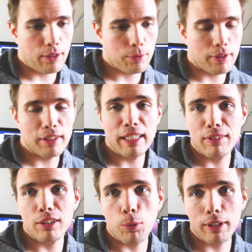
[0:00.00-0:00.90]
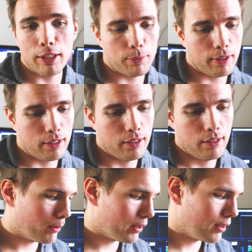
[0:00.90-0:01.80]
Now, 1123,
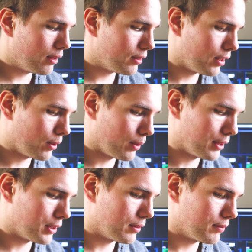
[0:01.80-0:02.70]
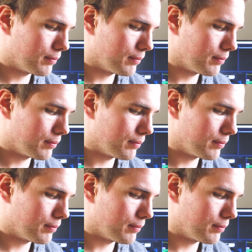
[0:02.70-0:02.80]
see what the dealio is.